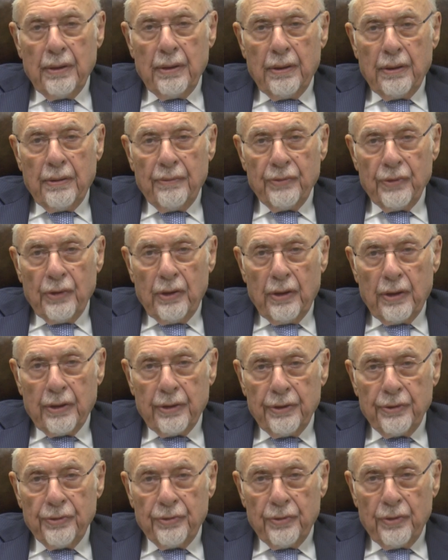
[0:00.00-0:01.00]
of the
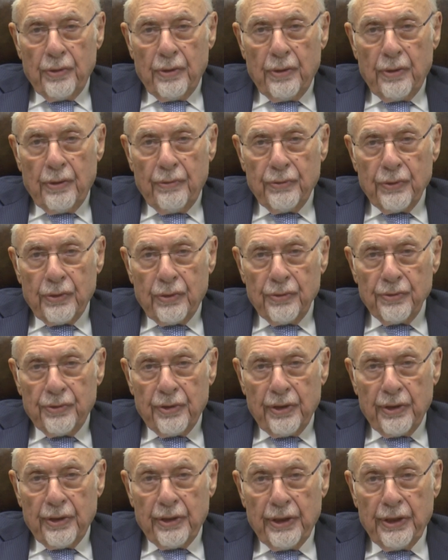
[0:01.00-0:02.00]
horrors of the
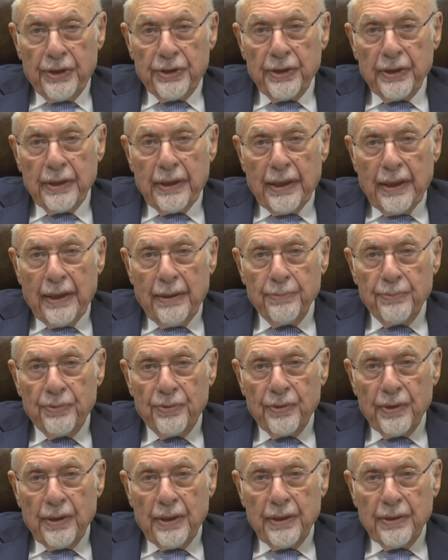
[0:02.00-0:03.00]
concentration
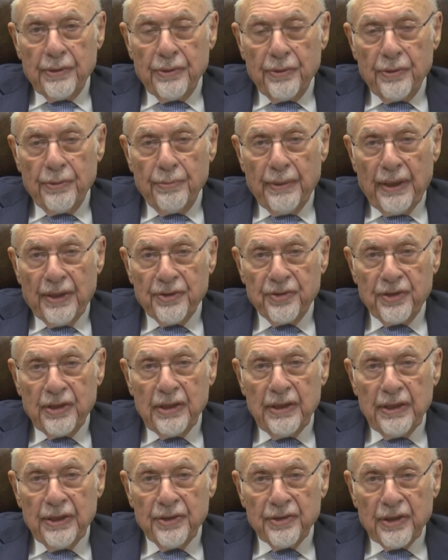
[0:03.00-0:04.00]
camps and the mass
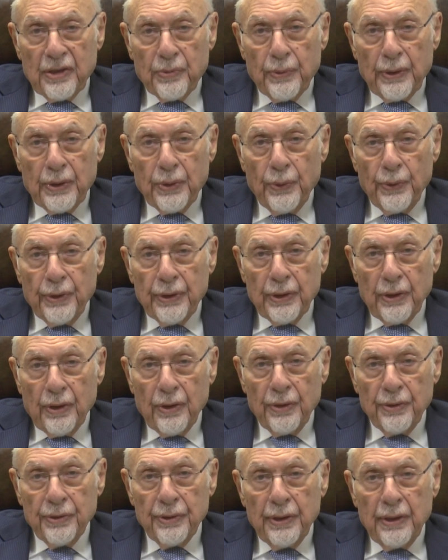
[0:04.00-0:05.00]
killings that were going
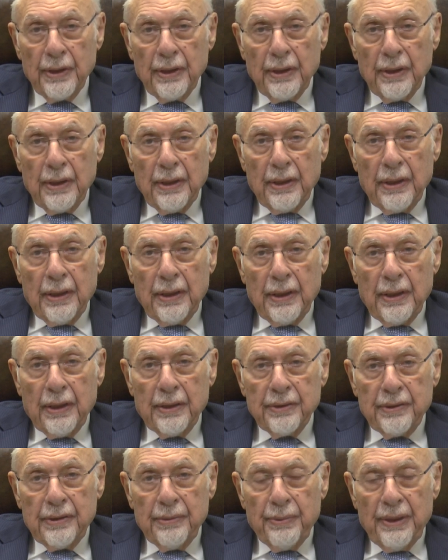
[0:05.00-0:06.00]
on,
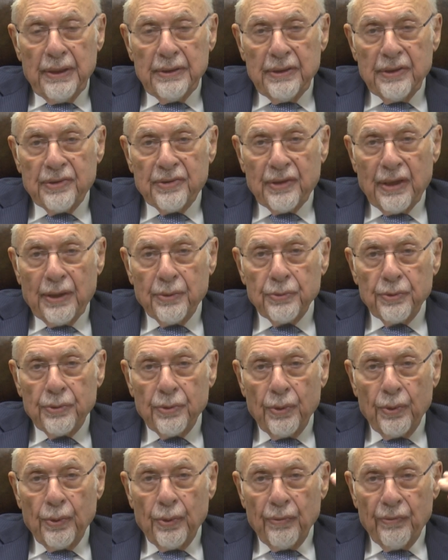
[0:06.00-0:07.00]
and he made it sound
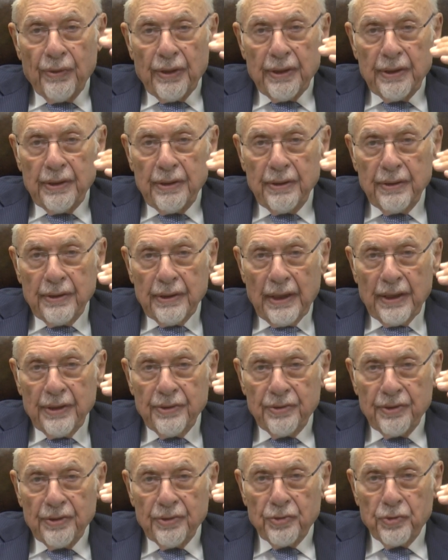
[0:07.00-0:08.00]
all very
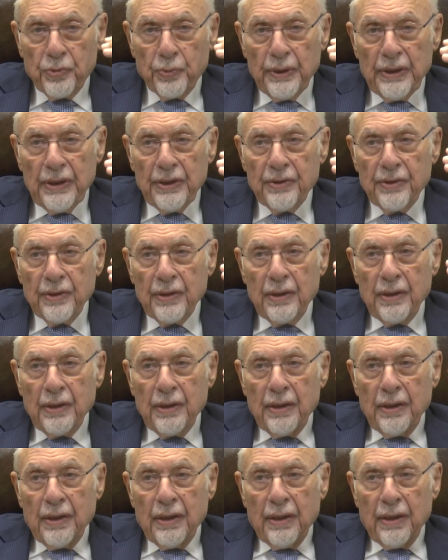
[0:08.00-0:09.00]
nice and sweet,
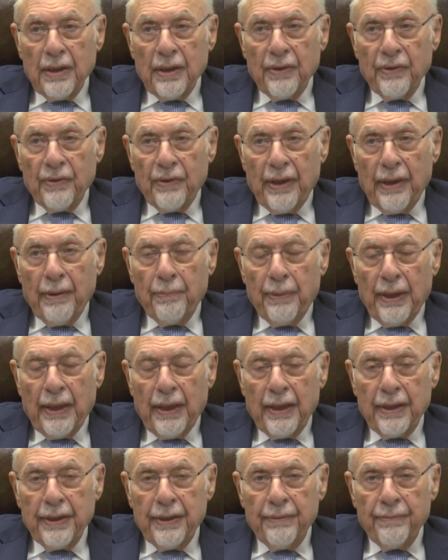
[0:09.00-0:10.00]
and
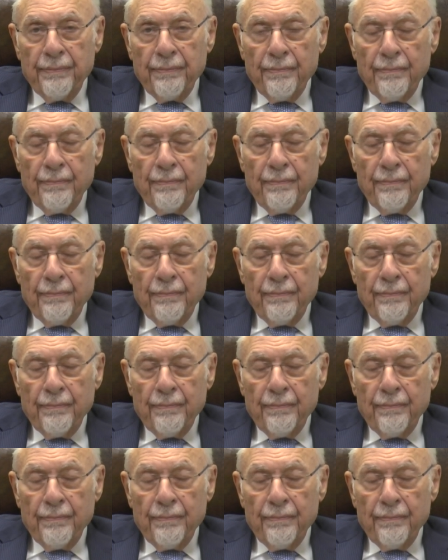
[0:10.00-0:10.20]
thereby